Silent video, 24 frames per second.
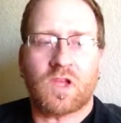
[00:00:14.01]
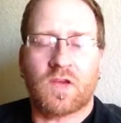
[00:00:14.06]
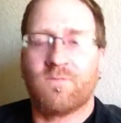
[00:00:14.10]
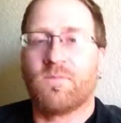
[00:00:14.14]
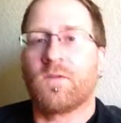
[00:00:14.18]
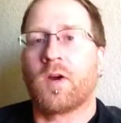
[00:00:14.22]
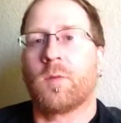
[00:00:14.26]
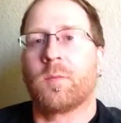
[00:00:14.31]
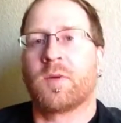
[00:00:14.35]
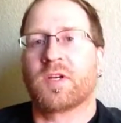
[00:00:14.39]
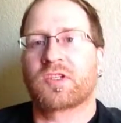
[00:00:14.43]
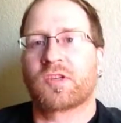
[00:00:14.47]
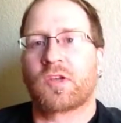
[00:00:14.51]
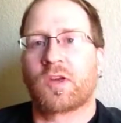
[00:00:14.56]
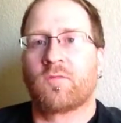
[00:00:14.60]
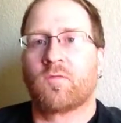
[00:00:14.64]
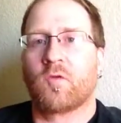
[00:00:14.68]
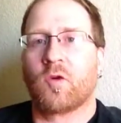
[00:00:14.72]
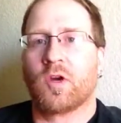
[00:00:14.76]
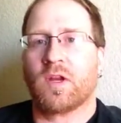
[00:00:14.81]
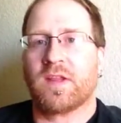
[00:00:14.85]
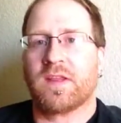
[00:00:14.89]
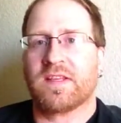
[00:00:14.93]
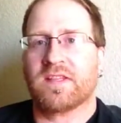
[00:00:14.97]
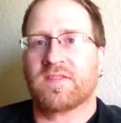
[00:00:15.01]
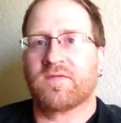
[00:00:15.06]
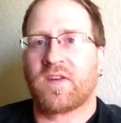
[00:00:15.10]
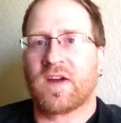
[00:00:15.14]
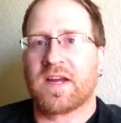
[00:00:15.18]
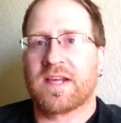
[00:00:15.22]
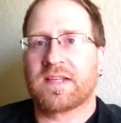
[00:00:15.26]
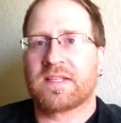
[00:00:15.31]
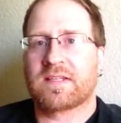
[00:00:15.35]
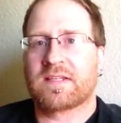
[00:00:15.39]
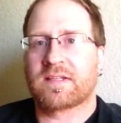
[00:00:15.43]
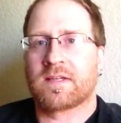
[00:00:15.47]
very much looking forward to these
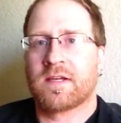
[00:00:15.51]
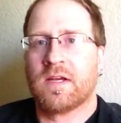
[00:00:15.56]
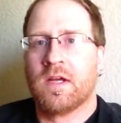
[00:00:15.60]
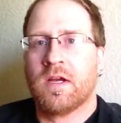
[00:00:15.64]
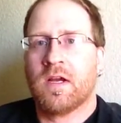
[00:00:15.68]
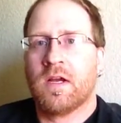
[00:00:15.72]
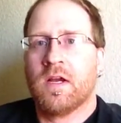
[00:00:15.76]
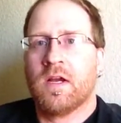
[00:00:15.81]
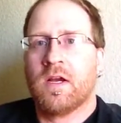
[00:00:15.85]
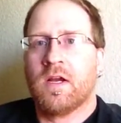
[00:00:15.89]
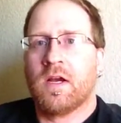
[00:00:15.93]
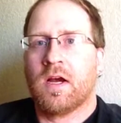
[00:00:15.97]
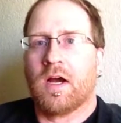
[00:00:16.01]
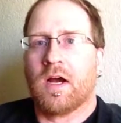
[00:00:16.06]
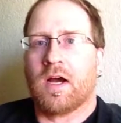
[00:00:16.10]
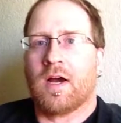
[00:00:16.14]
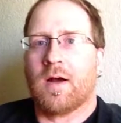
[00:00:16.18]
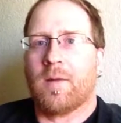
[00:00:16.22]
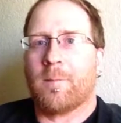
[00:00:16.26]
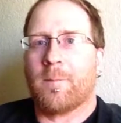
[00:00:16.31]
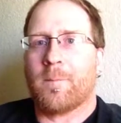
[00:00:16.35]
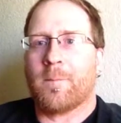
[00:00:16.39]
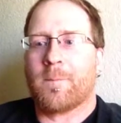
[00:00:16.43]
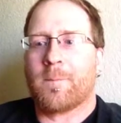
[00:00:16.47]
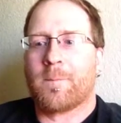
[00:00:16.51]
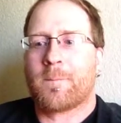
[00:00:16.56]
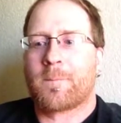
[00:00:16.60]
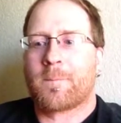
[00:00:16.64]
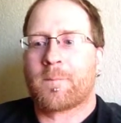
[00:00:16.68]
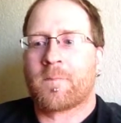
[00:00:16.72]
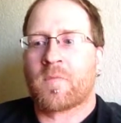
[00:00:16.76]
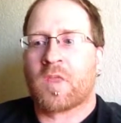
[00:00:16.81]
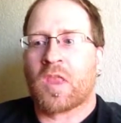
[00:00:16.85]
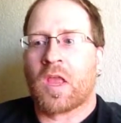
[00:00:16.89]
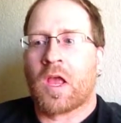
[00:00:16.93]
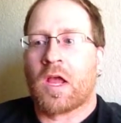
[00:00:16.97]
fights.
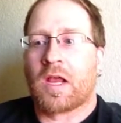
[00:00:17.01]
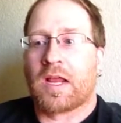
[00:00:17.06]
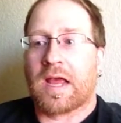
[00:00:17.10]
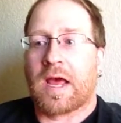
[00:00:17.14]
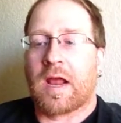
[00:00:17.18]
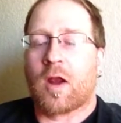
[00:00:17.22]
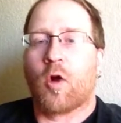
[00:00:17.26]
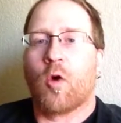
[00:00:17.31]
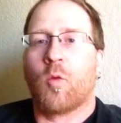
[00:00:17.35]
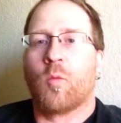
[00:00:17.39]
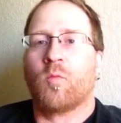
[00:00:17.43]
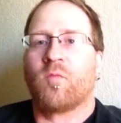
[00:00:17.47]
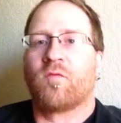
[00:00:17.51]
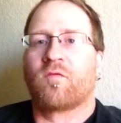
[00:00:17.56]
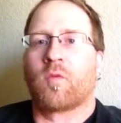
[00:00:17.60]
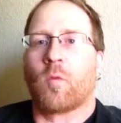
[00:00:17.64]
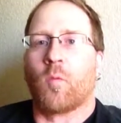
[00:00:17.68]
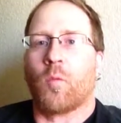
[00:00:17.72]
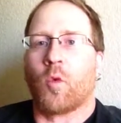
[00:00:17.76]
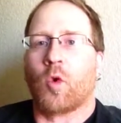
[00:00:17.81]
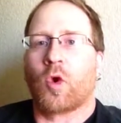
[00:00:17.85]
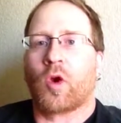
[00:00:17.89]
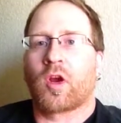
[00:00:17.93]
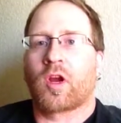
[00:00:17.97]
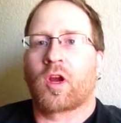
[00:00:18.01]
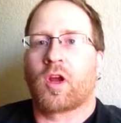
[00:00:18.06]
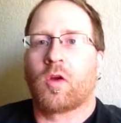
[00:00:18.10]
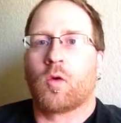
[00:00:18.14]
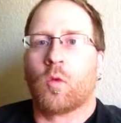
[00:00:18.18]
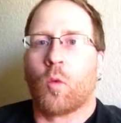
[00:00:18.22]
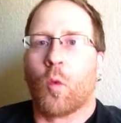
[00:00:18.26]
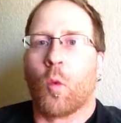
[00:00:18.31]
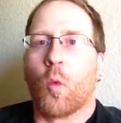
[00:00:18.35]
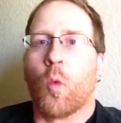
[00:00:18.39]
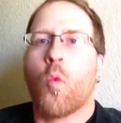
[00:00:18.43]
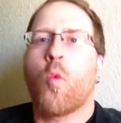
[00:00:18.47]
Got home from work
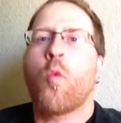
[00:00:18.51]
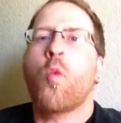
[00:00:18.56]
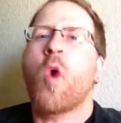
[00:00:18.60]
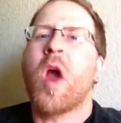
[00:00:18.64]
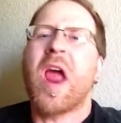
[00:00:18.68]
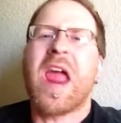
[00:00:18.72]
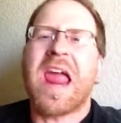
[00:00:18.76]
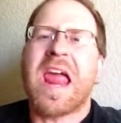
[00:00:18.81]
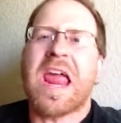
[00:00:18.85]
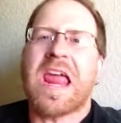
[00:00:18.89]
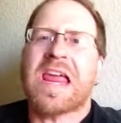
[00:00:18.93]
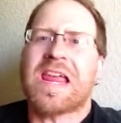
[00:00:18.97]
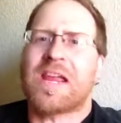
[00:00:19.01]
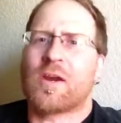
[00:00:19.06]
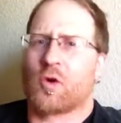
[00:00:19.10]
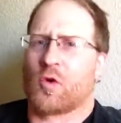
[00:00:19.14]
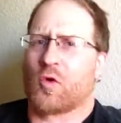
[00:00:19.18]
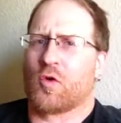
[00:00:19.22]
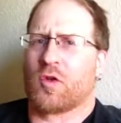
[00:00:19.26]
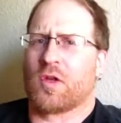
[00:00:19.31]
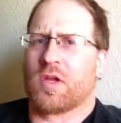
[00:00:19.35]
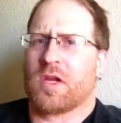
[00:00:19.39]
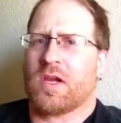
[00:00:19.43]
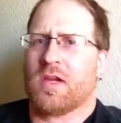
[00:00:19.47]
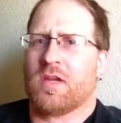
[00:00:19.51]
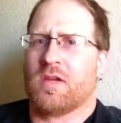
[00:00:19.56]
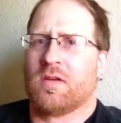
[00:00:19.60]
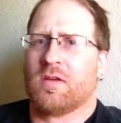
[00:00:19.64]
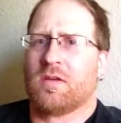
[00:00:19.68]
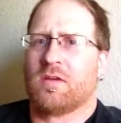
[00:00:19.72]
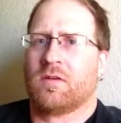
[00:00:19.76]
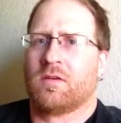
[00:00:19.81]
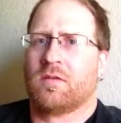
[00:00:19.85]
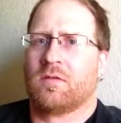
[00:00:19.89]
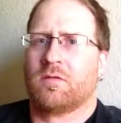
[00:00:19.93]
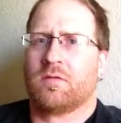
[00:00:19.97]
way early.
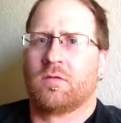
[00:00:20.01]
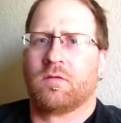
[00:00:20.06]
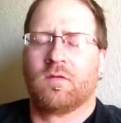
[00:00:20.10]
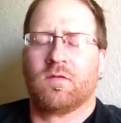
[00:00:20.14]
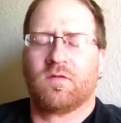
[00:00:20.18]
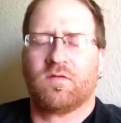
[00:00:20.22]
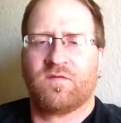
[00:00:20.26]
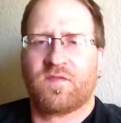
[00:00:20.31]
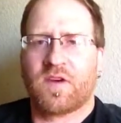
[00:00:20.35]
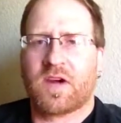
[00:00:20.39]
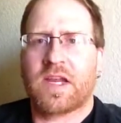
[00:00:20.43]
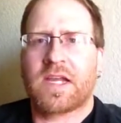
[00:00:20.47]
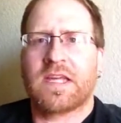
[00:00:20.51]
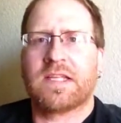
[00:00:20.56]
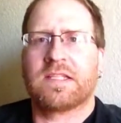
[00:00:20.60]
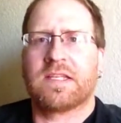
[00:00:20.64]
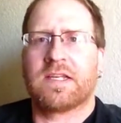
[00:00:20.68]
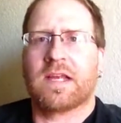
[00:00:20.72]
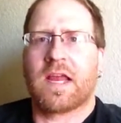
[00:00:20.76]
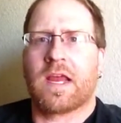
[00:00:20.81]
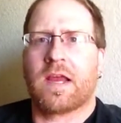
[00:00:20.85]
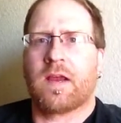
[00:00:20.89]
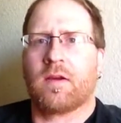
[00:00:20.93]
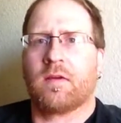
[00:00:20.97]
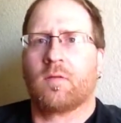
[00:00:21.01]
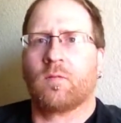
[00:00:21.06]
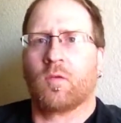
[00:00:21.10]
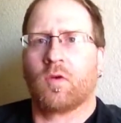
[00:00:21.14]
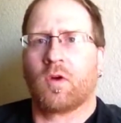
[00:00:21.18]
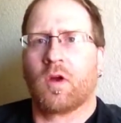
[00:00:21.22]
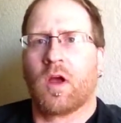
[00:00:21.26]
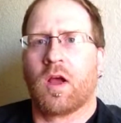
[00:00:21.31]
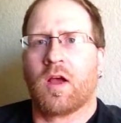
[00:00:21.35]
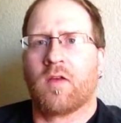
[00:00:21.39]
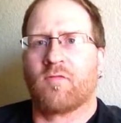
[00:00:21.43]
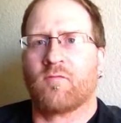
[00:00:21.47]
Very easy day
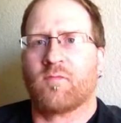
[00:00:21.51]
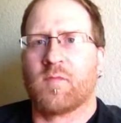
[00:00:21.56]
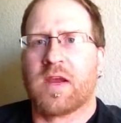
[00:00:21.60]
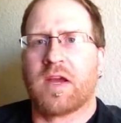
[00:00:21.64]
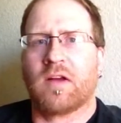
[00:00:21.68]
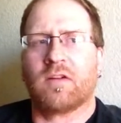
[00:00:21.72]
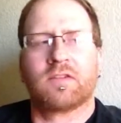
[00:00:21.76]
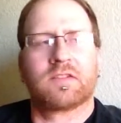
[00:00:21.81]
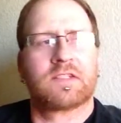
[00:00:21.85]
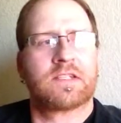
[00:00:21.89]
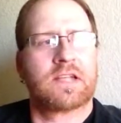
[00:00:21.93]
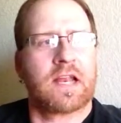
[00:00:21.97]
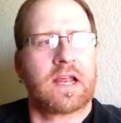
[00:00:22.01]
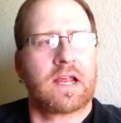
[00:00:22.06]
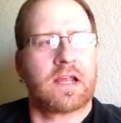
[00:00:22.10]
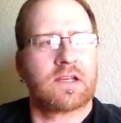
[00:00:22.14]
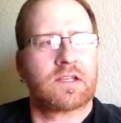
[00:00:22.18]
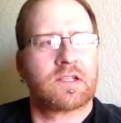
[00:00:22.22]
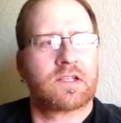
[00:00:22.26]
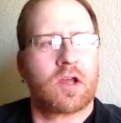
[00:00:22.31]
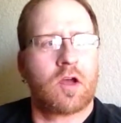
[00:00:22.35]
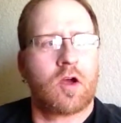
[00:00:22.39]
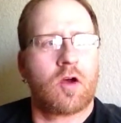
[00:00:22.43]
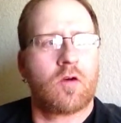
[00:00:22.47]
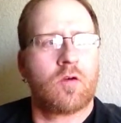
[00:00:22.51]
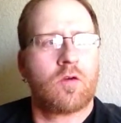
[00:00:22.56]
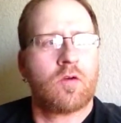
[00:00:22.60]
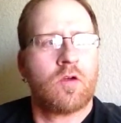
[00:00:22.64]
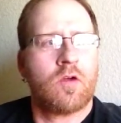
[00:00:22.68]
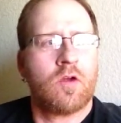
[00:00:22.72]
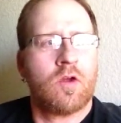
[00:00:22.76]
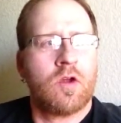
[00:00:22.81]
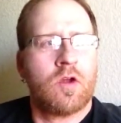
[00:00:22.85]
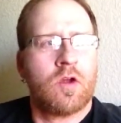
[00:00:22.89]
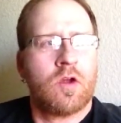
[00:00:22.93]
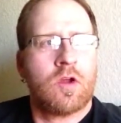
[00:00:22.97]
of mail today, so
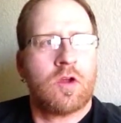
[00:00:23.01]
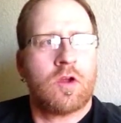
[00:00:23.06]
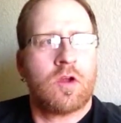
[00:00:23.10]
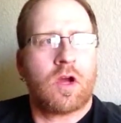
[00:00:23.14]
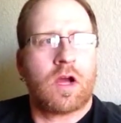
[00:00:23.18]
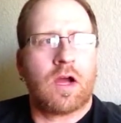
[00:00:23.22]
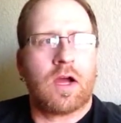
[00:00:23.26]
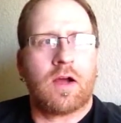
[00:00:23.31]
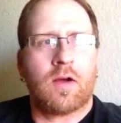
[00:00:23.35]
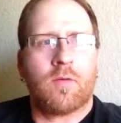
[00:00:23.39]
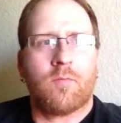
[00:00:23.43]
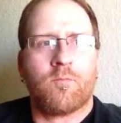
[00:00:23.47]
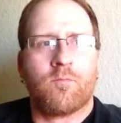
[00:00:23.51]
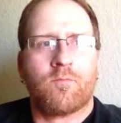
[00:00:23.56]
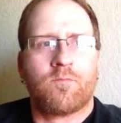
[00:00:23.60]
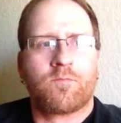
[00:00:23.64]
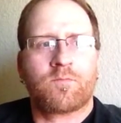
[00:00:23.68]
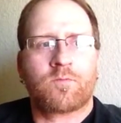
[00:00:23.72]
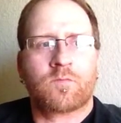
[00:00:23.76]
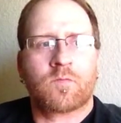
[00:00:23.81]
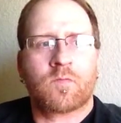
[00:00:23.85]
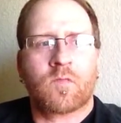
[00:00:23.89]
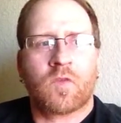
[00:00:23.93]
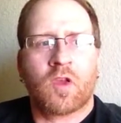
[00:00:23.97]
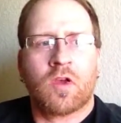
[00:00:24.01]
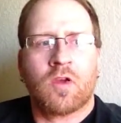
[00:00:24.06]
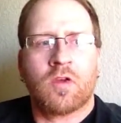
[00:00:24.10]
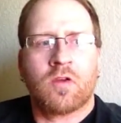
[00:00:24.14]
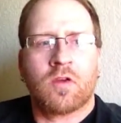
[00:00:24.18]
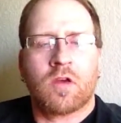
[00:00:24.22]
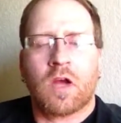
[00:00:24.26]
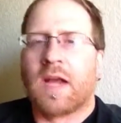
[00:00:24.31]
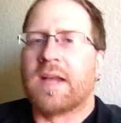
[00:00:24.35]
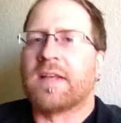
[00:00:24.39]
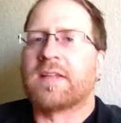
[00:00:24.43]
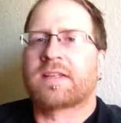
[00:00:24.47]

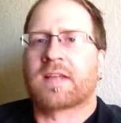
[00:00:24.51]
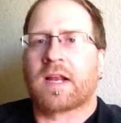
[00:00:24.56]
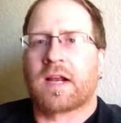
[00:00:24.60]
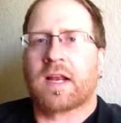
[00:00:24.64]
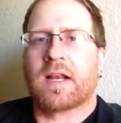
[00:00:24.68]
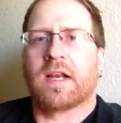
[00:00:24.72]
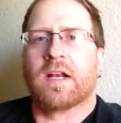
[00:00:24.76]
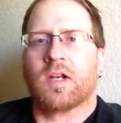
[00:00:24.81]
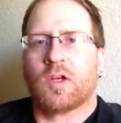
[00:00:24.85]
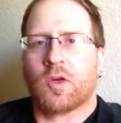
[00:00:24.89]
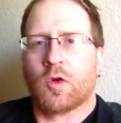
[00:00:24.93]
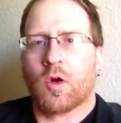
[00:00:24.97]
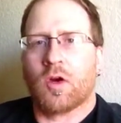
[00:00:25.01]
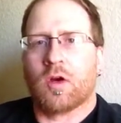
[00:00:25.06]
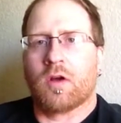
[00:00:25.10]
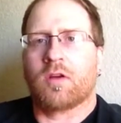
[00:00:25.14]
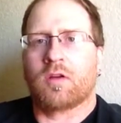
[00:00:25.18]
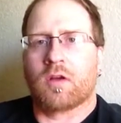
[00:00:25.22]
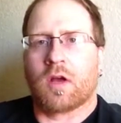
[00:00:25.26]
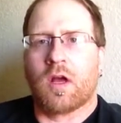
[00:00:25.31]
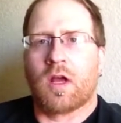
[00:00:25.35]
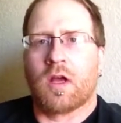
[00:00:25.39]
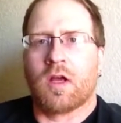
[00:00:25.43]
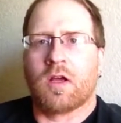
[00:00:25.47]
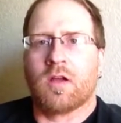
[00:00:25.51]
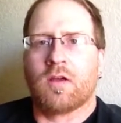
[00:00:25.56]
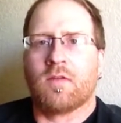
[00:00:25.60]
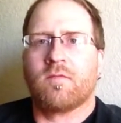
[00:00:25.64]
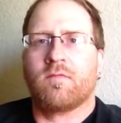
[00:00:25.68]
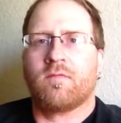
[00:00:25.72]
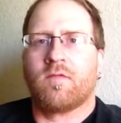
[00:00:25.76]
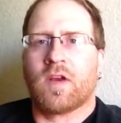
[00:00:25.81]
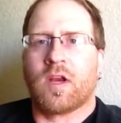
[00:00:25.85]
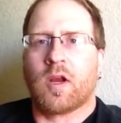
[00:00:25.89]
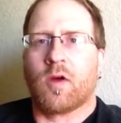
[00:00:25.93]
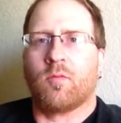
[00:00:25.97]
I decided to do a
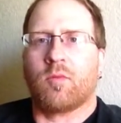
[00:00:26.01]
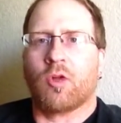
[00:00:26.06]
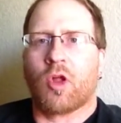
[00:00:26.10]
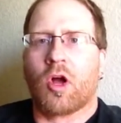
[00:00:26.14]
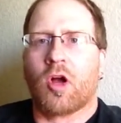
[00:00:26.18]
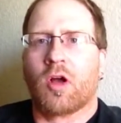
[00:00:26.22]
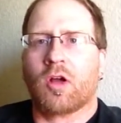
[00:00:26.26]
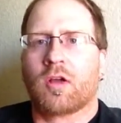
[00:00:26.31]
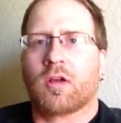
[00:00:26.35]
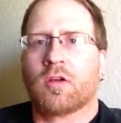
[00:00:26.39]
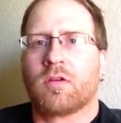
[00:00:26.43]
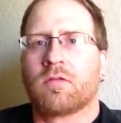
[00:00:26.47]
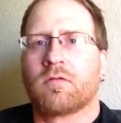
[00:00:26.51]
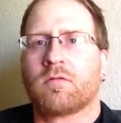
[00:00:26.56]
video blog.